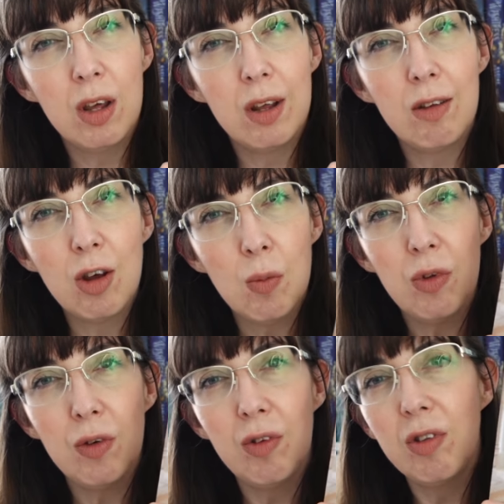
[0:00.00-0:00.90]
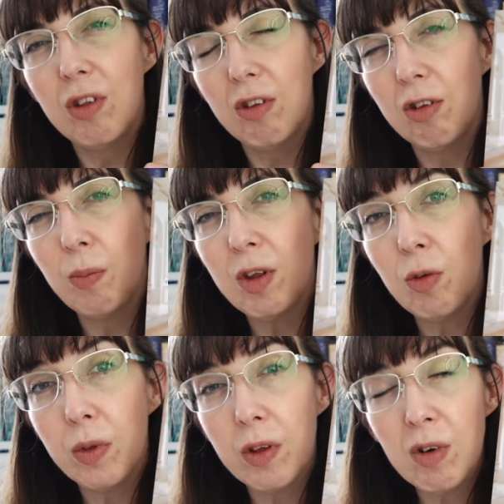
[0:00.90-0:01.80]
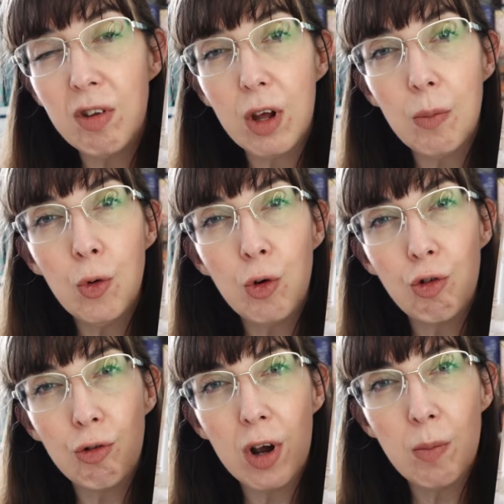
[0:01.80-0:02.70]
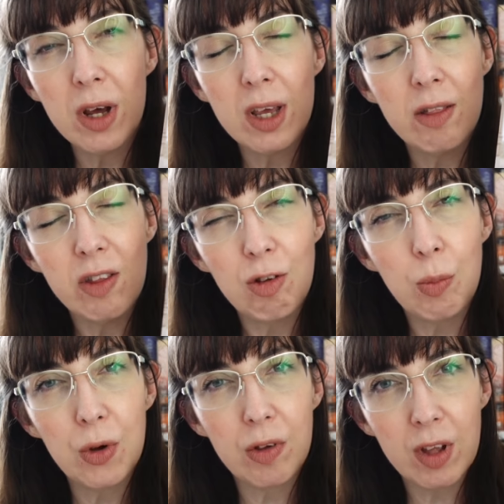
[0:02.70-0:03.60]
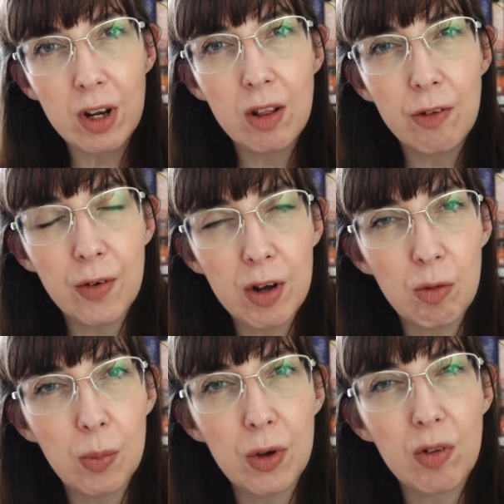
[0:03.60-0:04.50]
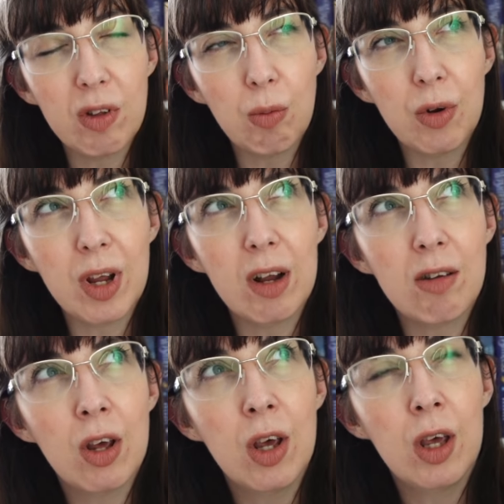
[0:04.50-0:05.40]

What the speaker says: in terms of the suspense, but there is more drama in this book than in the first book. This one had,